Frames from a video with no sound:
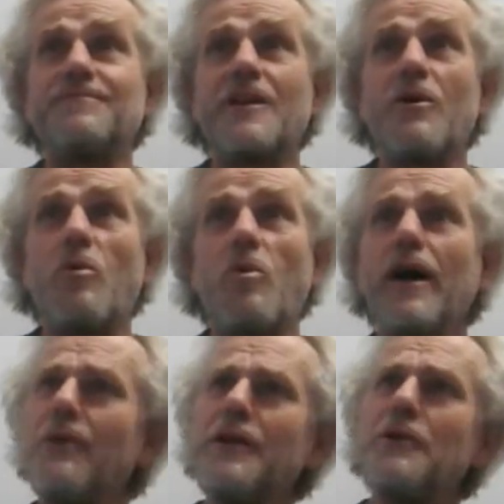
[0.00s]
Why do we
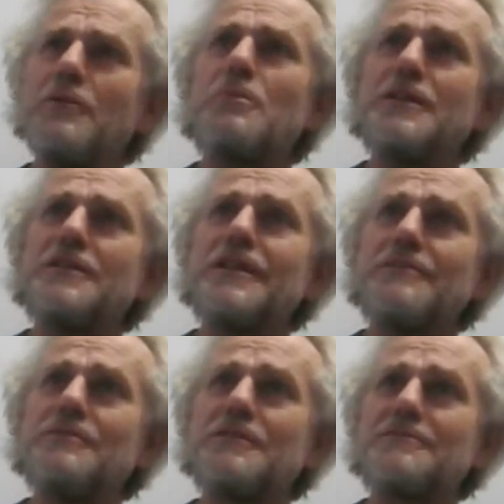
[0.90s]
do the
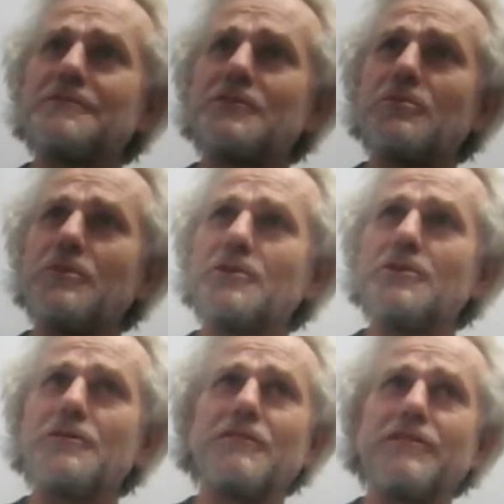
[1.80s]
precepts? It's always worth
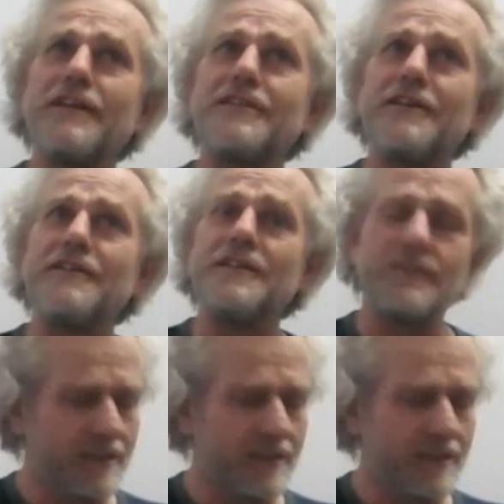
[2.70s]
reflecting on this.